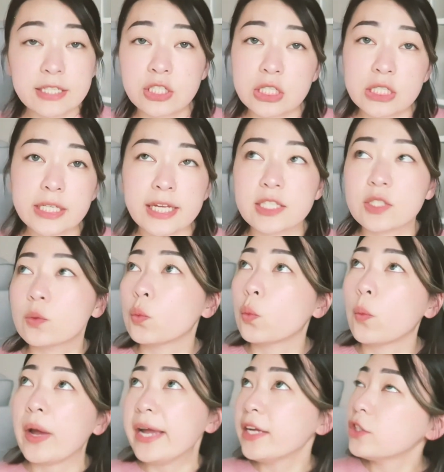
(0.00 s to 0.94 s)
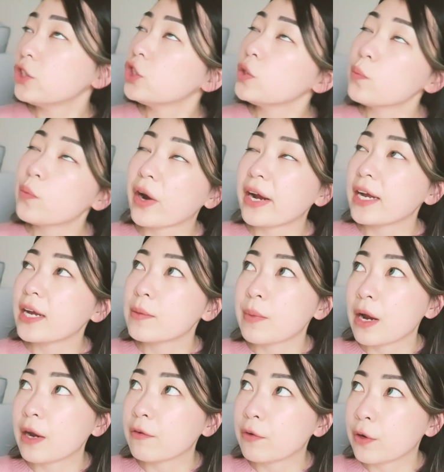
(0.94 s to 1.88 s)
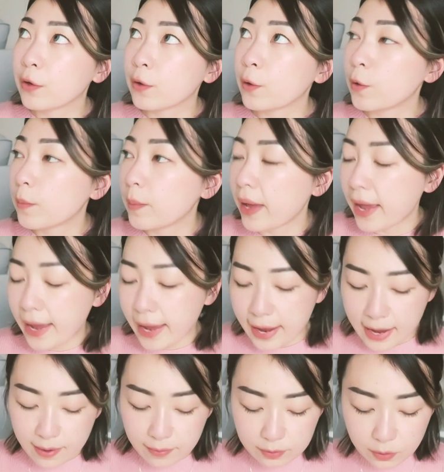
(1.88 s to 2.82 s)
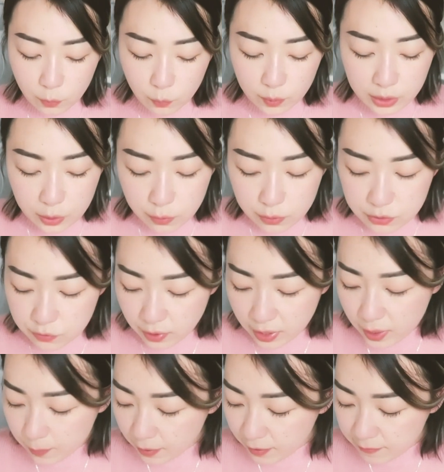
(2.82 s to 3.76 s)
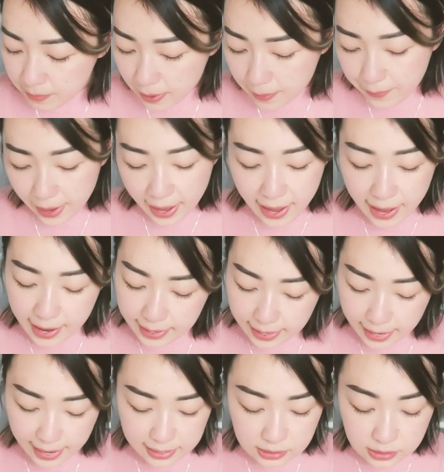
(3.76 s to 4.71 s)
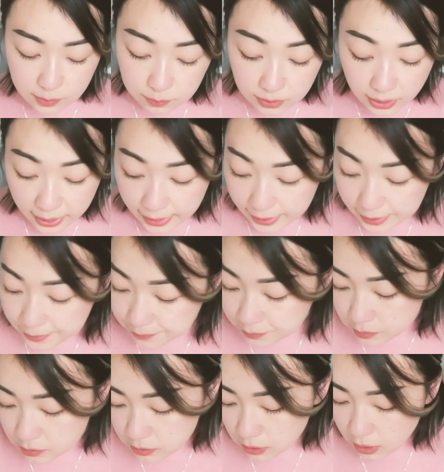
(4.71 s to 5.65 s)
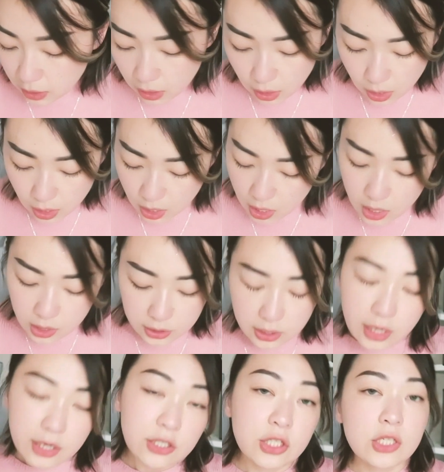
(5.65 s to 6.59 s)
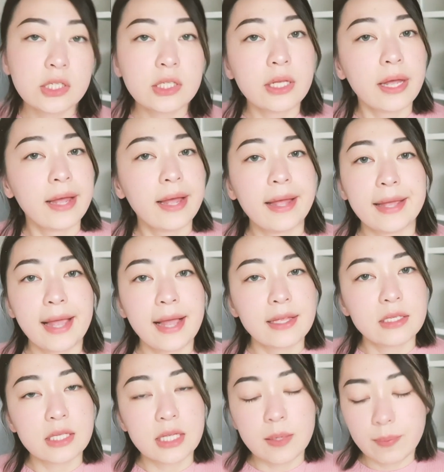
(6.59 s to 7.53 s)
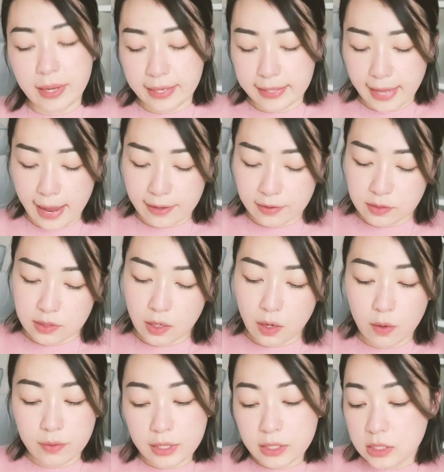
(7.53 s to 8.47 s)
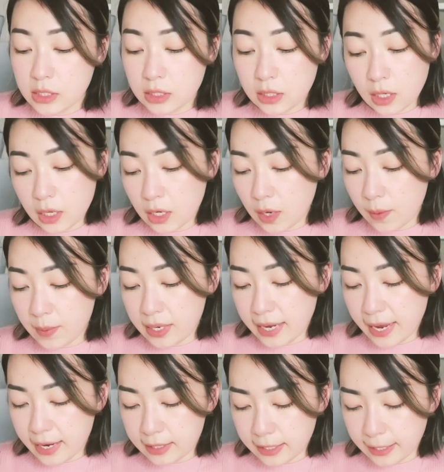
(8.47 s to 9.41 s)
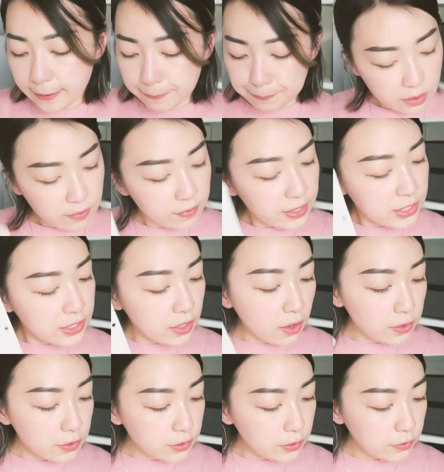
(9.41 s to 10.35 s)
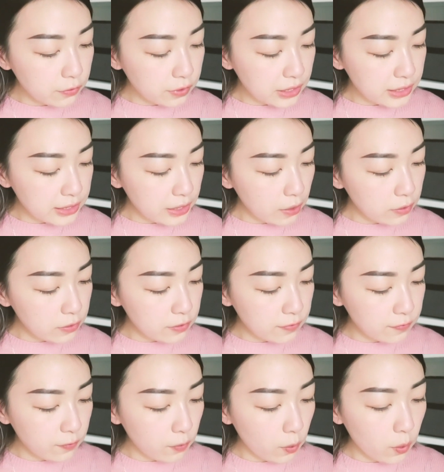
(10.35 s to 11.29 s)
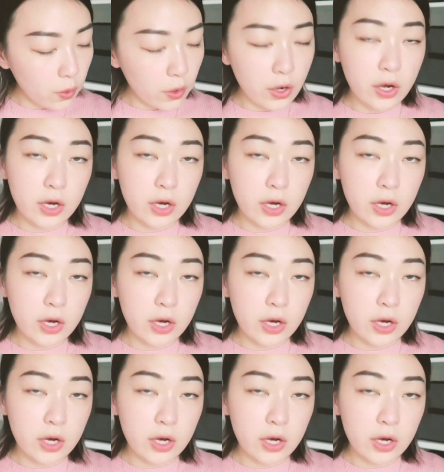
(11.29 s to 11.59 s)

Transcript: it just gets way too bright in my room and the window is right above my bed, and sometimes I can't sleep like that. So this is gonna come in handy. This also retails for